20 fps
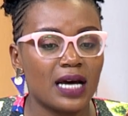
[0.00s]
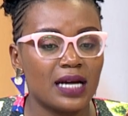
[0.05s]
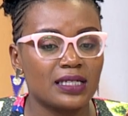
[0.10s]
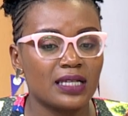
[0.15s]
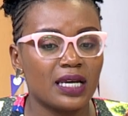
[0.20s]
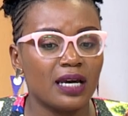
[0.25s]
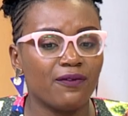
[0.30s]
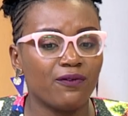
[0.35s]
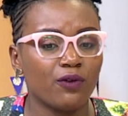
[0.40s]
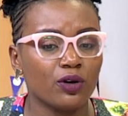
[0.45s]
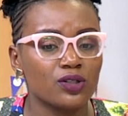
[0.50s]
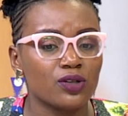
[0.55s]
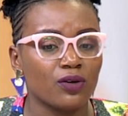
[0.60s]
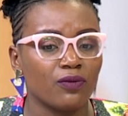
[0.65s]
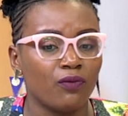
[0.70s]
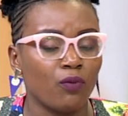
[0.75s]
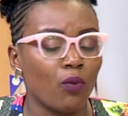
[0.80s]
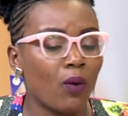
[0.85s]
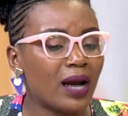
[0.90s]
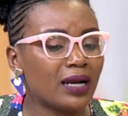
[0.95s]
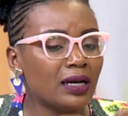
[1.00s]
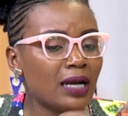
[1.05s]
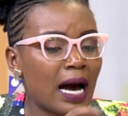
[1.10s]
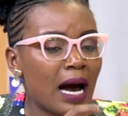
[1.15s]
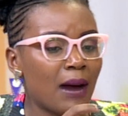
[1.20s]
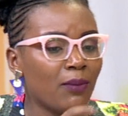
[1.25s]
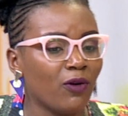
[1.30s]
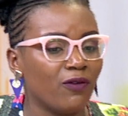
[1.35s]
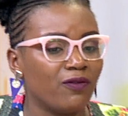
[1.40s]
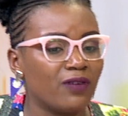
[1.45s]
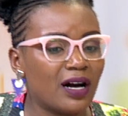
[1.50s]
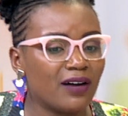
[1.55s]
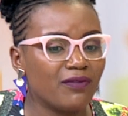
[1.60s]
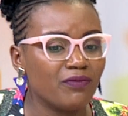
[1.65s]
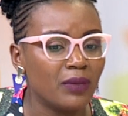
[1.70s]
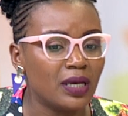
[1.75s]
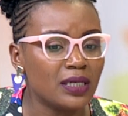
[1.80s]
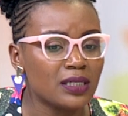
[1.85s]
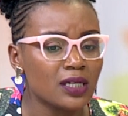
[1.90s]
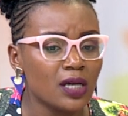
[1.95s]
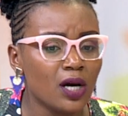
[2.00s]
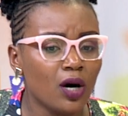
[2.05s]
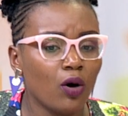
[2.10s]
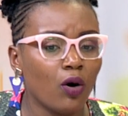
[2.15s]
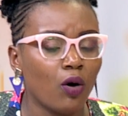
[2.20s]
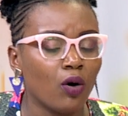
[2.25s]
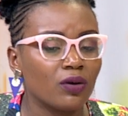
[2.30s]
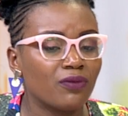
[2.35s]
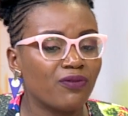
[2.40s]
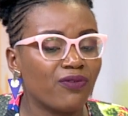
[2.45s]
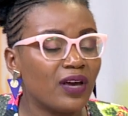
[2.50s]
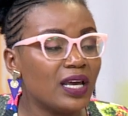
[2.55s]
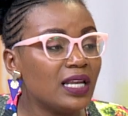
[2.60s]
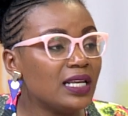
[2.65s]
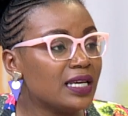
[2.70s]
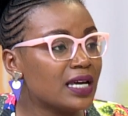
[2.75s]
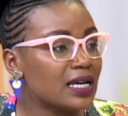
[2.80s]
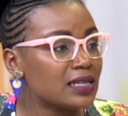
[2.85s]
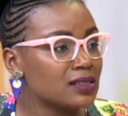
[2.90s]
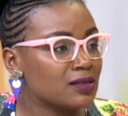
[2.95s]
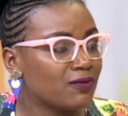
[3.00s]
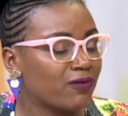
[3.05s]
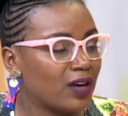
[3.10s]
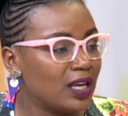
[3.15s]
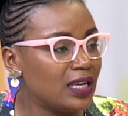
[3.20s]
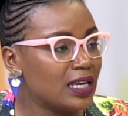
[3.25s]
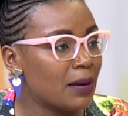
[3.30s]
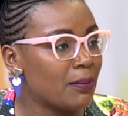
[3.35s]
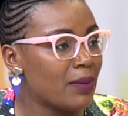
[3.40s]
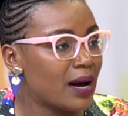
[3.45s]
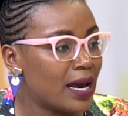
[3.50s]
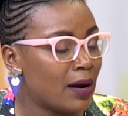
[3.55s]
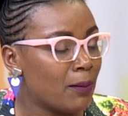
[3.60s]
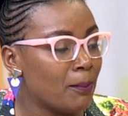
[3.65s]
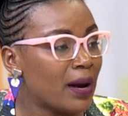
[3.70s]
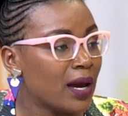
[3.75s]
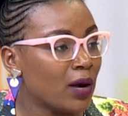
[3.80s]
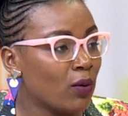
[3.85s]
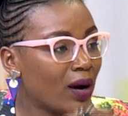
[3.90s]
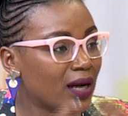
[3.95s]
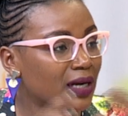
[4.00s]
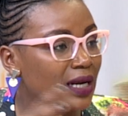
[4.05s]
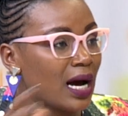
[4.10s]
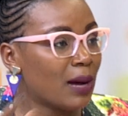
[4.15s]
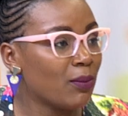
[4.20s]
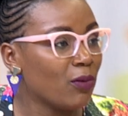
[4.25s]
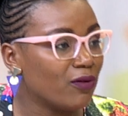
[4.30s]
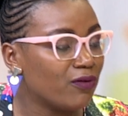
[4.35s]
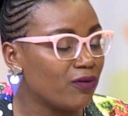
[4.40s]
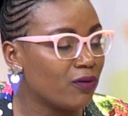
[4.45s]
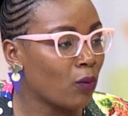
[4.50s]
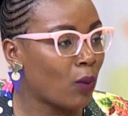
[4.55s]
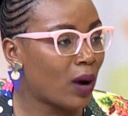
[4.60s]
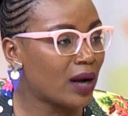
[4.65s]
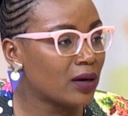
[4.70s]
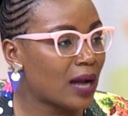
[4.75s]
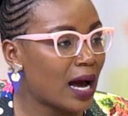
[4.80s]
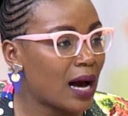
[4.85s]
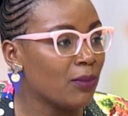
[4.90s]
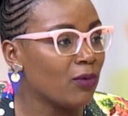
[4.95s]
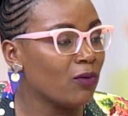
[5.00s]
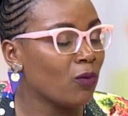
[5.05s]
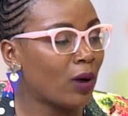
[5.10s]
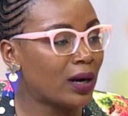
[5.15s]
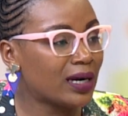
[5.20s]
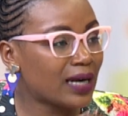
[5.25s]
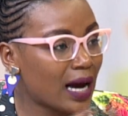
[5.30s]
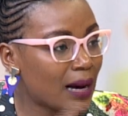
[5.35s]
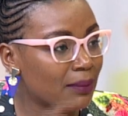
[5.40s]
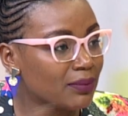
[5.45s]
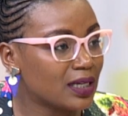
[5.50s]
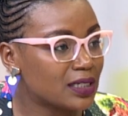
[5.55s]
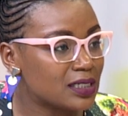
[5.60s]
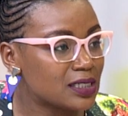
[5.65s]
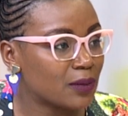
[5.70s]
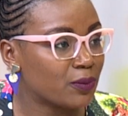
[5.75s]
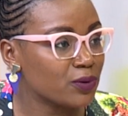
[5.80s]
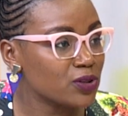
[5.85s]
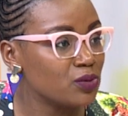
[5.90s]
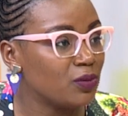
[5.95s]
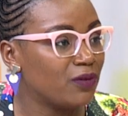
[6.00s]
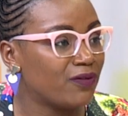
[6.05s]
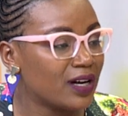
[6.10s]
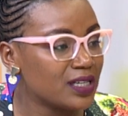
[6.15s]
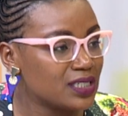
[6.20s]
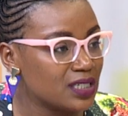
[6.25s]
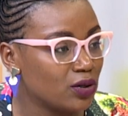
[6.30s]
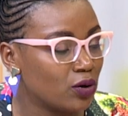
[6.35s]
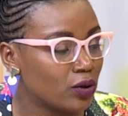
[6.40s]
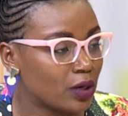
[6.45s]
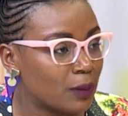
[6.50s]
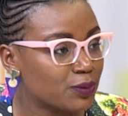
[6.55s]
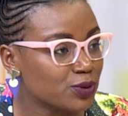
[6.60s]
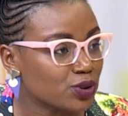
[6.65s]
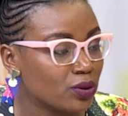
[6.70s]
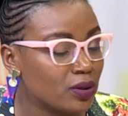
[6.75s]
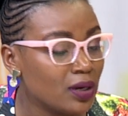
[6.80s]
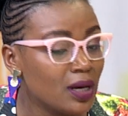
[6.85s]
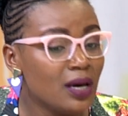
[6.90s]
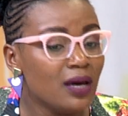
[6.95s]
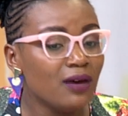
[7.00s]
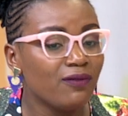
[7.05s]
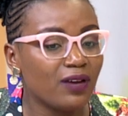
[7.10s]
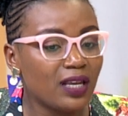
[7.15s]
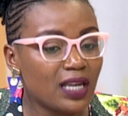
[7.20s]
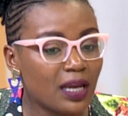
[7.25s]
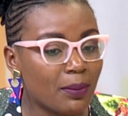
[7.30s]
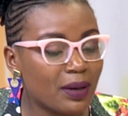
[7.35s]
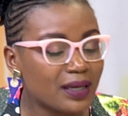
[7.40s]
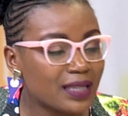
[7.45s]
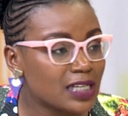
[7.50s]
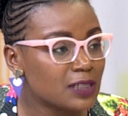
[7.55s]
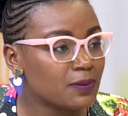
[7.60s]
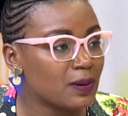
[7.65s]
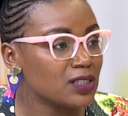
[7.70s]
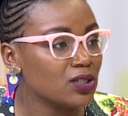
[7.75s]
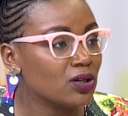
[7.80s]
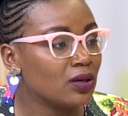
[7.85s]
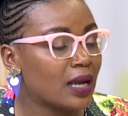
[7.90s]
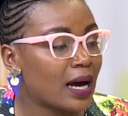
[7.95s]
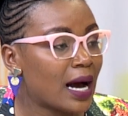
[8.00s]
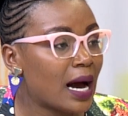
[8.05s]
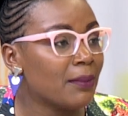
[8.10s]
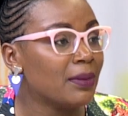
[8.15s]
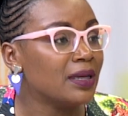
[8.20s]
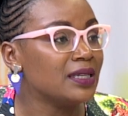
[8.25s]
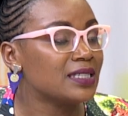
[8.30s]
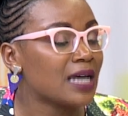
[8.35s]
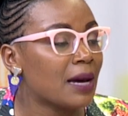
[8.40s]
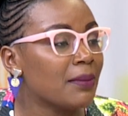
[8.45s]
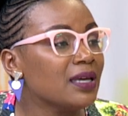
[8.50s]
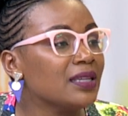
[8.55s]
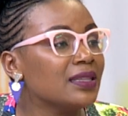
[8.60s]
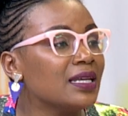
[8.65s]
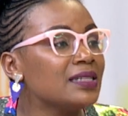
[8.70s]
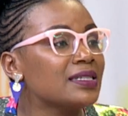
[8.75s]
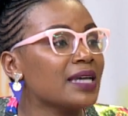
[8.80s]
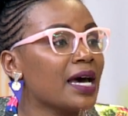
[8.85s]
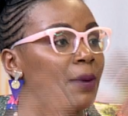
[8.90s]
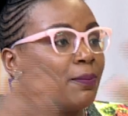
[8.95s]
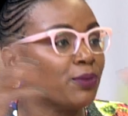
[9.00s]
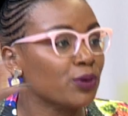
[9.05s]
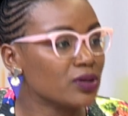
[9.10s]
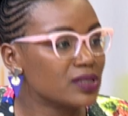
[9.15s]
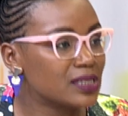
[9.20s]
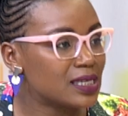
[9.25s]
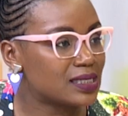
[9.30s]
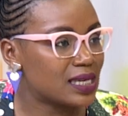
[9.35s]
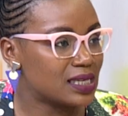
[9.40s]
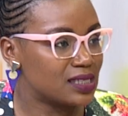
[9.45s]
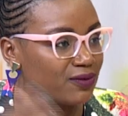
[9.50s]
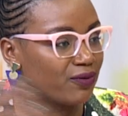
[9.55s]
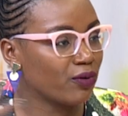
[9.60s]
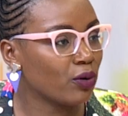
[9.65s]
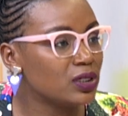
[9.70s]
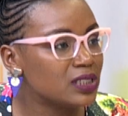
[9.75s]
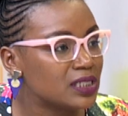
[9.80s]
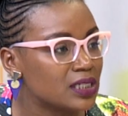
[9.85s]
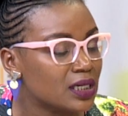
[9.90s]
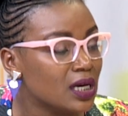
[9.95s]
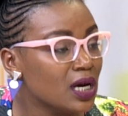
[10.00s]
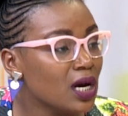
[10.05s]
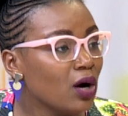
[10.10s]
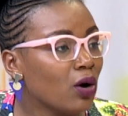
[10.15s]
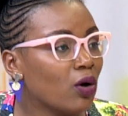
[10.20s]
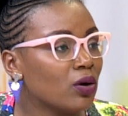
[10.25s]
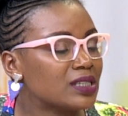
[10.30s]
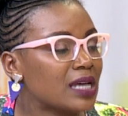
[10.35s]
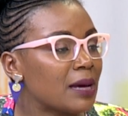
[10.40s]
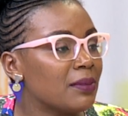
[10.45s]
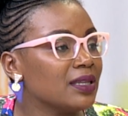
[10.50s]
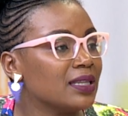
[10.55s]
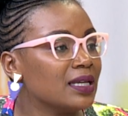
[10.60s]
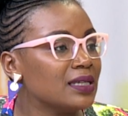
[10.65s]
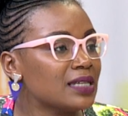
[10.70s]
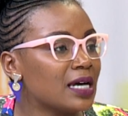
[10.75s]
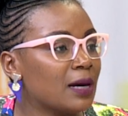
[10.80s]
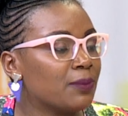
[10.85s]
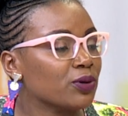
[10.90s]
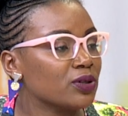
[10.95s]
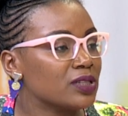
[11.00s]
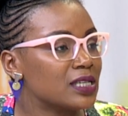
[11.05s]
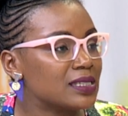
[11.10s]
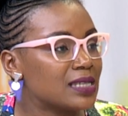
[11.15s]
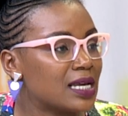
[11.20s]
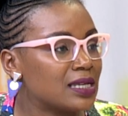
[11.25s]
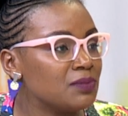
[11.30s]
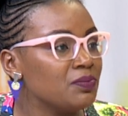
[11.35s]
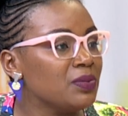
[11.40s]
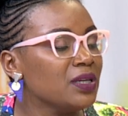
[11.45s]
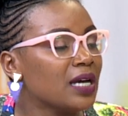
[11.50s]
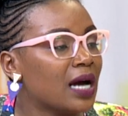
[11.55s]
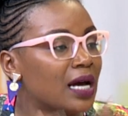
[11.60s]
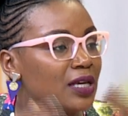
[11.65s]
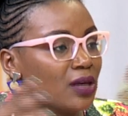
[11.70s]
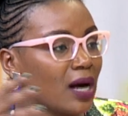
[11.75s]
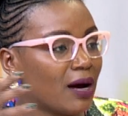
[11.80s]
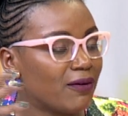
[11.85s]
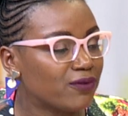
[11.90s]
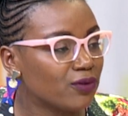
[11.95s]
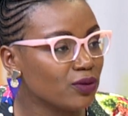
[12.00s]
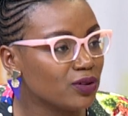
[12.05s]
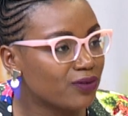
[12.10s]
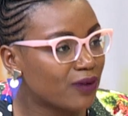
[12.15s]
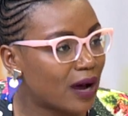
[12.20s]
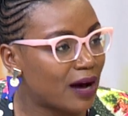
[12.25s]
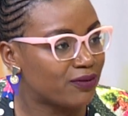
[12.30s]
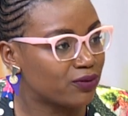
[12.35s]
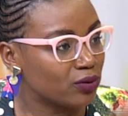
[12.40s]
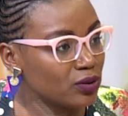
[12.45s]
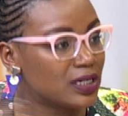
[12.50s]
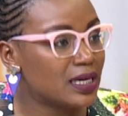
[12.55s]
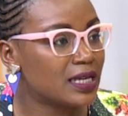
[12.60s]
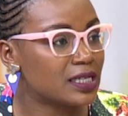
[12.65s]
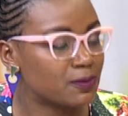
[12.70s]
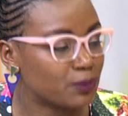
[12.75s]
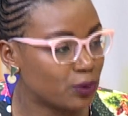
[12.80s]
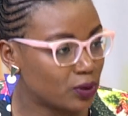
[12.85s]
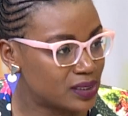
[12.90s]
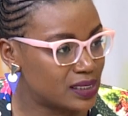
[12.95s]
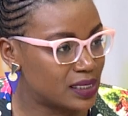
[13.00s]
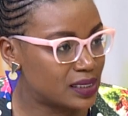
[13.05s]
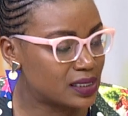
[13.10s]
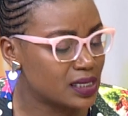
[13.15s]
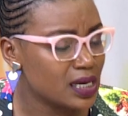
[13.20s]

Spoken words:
efforts of one arm of government, or failure by one arm that is supposed to be fighting corruption, failure by that particular arm, and terming the entire process as faulty, or terming the entire process as being a fruitless process.